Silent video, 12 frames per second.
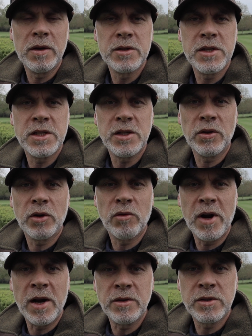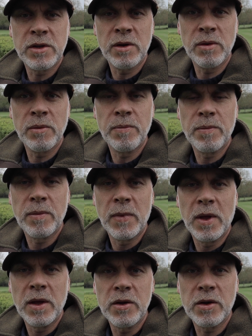sitting on the railing, so you
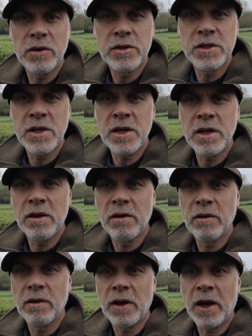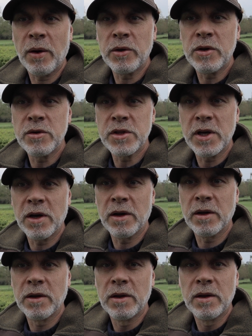can see how used they
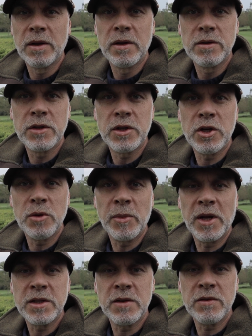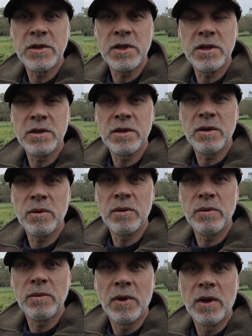are to human activity. So
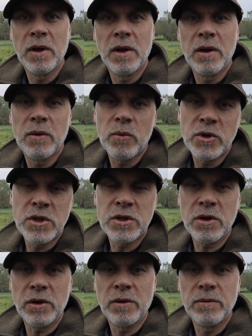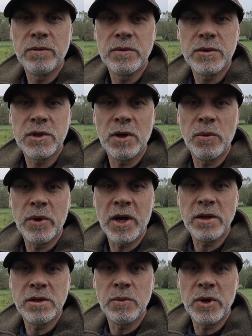which is good. So we
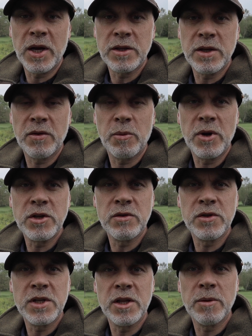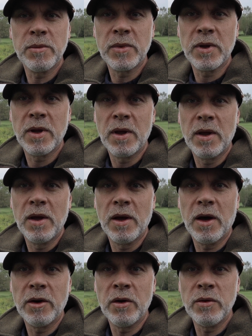get to have the pleasure of seeing them.
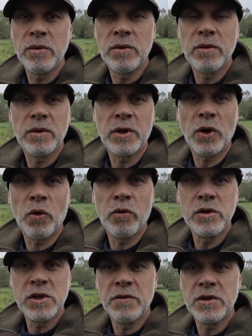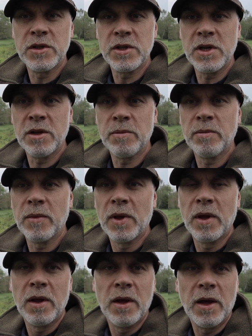I know the golfers love to see them,
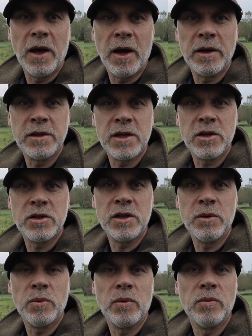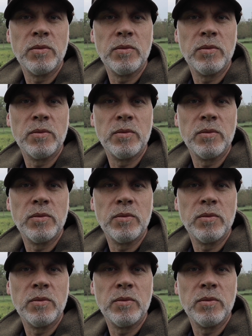and it's actually,